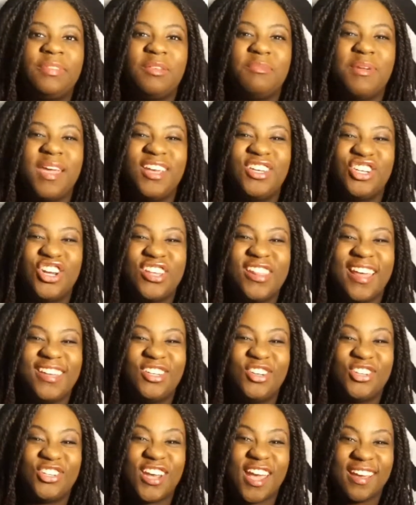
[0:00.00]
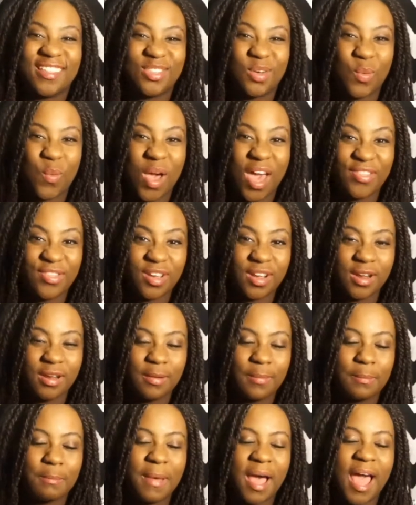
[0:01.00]
Make sure that you check the
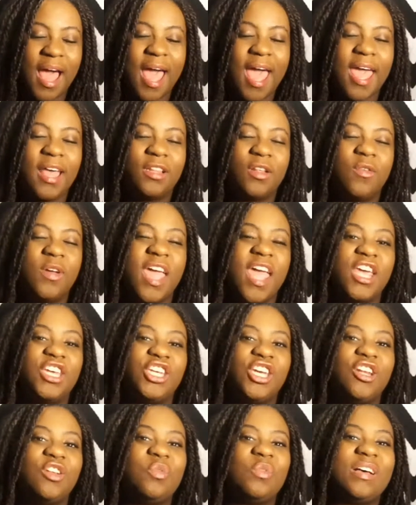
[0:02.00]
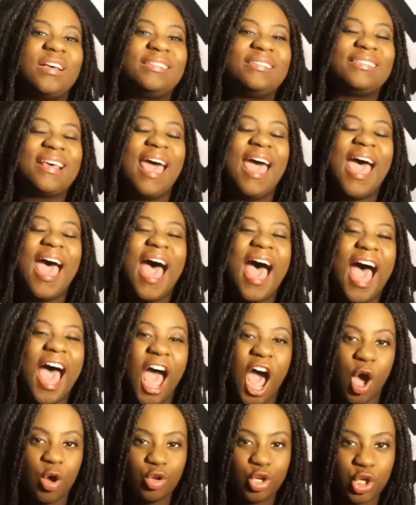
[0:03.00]
weather. My location was
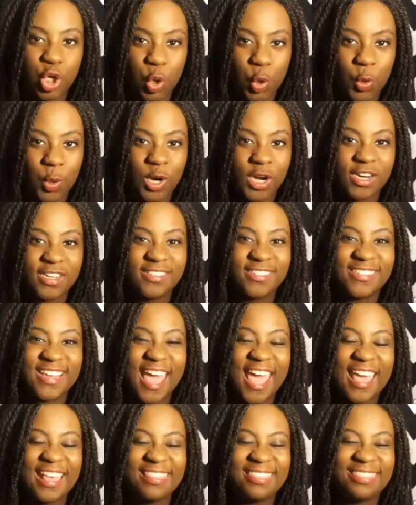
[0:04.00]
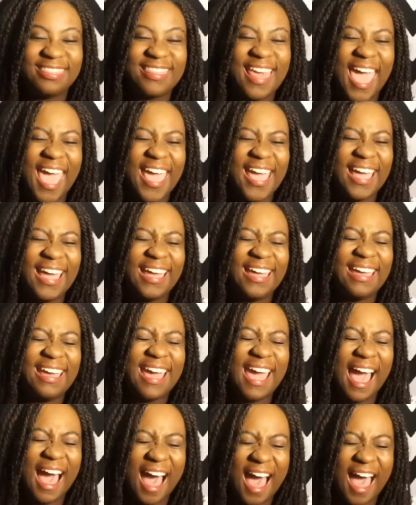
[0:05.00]
outdoors, and thank
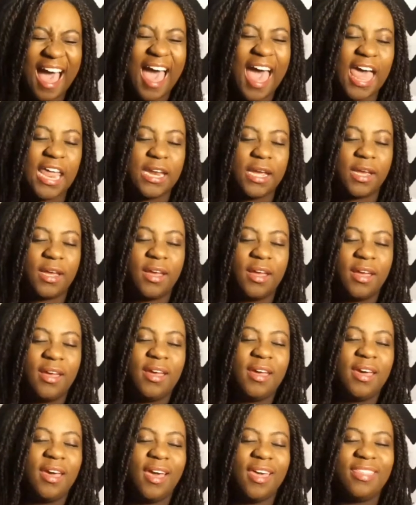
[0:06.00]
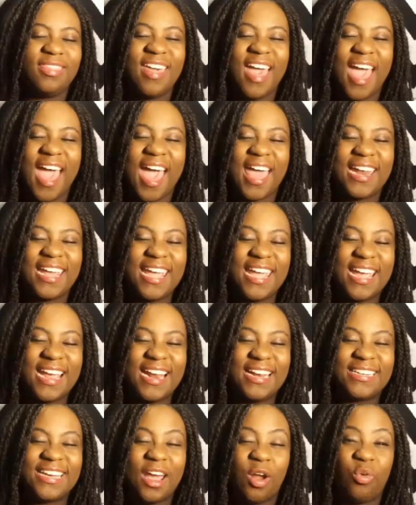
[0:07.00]
God that
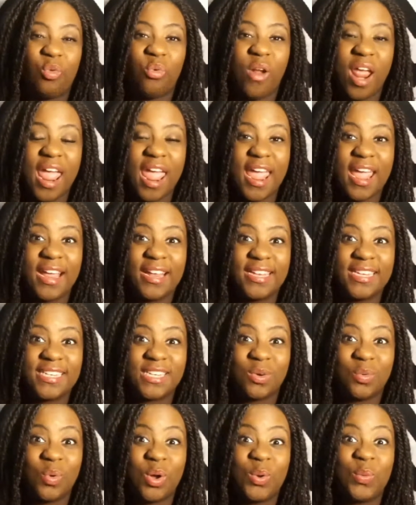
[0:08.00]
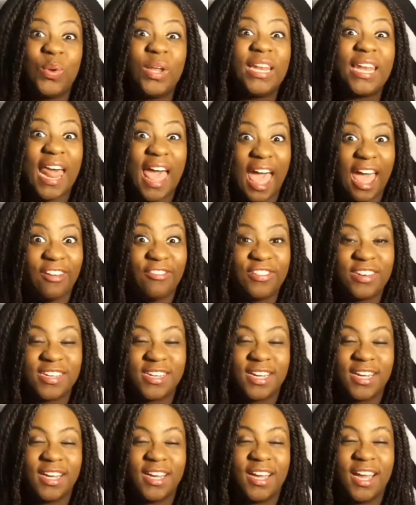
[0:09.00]
it rained when we left.
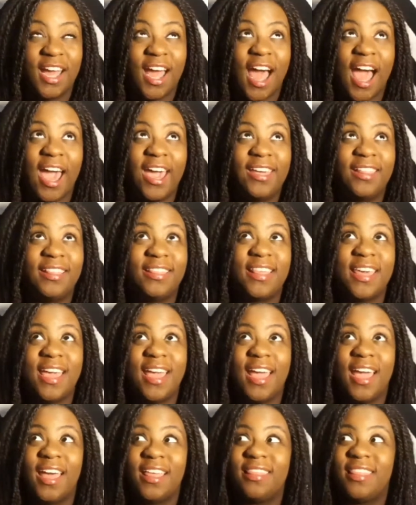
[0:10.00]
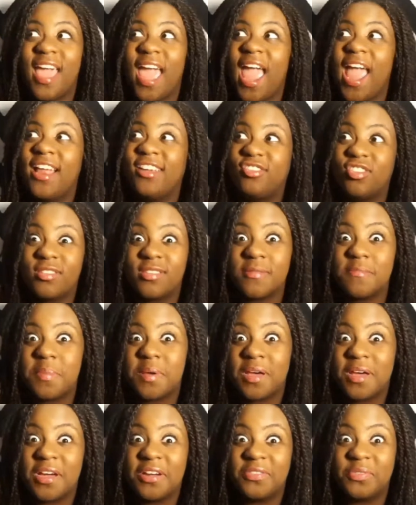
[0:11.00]
I think the angels
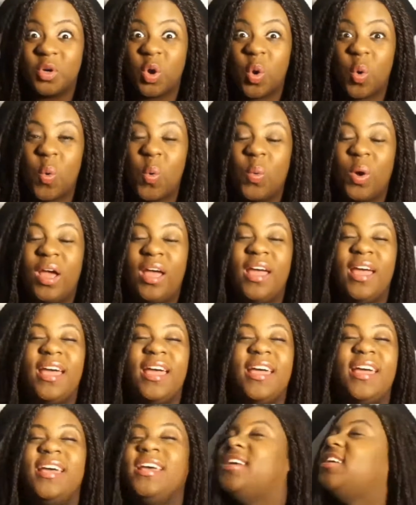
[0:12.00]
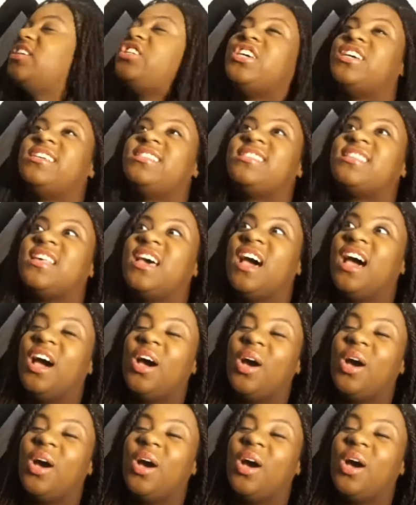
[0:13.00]
above were just